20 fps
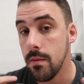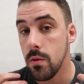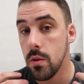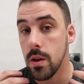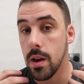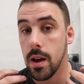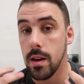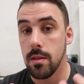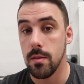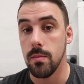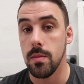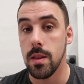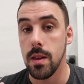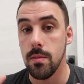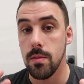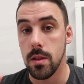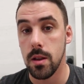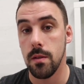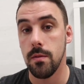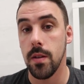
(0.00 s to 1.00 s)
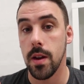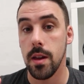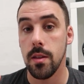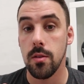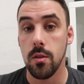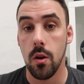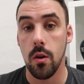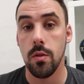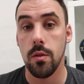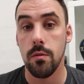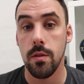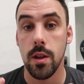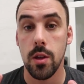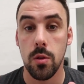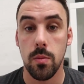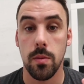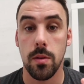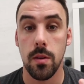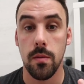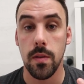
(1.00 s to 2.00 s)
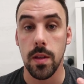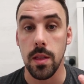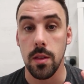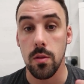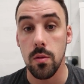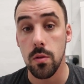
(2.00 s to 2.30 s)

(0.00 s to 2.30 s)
give you guys some tips and advice on the range specifically.